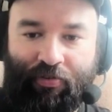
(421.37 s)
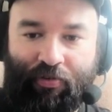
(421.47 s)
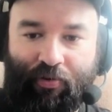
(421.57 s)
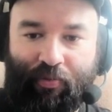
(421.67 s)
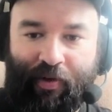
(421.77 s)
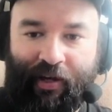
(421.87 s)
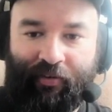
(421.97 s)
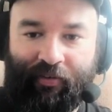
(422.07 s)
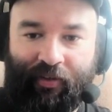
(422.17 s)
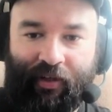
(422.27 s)
zoom
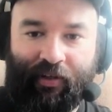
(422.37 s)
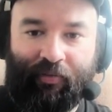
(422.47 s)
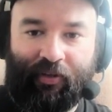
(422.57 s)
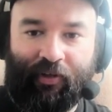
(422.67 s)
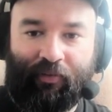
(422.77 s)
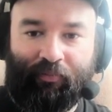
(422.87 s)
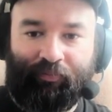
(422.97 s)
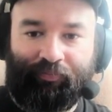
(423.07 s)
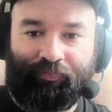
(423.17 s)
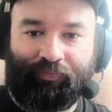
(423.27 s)
out, yeah, there we go.
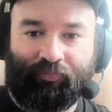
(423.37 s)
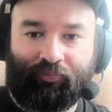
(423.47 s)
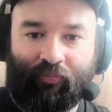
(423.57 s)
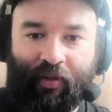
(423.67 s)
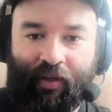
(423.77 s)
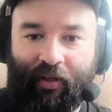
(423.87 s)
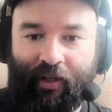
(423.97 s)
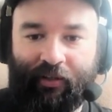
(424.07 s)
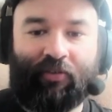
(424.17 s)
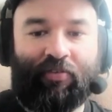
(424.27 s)

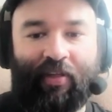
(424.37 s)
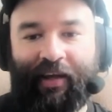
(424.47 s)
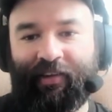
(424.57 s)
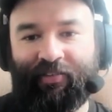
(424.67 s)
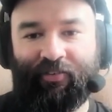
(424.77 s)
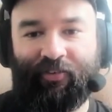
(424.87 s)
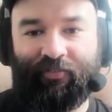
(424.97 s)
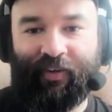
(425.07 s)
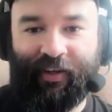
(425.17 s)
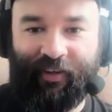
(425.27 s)
It looks like it's sort
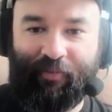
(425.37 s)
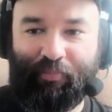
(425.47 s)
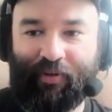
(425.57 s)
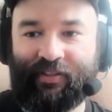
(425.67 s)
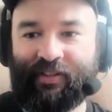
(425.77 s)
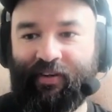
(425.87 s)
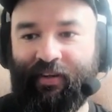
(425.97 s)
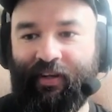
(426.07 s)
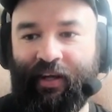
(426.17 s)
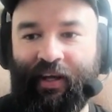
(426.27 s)
of printed
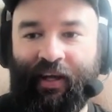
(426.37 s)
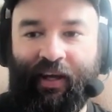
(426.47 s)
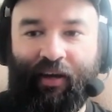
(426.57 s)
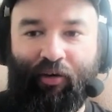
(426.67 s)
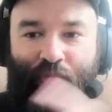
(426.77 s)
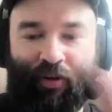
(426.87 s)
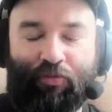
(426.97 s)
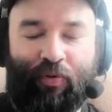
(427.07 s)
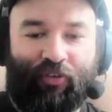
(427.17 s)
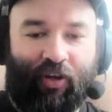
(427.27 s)
on.
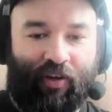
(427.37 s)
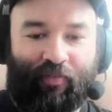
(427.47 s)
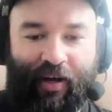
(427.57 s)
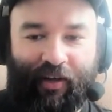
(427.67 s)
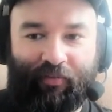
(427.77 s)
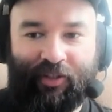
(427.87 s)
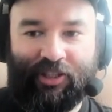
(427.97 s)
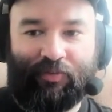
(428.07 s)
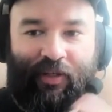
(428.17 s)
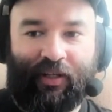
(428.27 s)
Once we've got it right, we
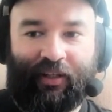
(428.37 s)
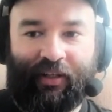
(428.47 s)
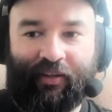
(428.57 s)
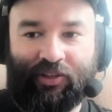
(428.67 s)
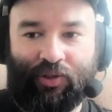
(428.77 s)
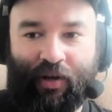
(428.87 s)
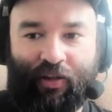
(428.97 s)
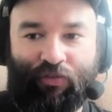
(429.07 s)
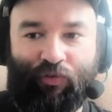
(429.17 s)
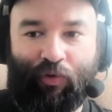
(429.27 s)
just want to click the
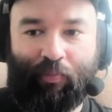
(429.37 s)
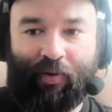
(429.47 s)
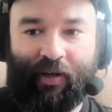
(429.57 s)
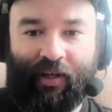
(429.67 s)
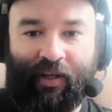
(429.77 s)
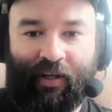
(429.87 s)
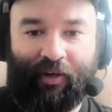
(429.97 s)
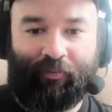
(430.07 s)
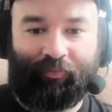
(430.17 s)
transform button here.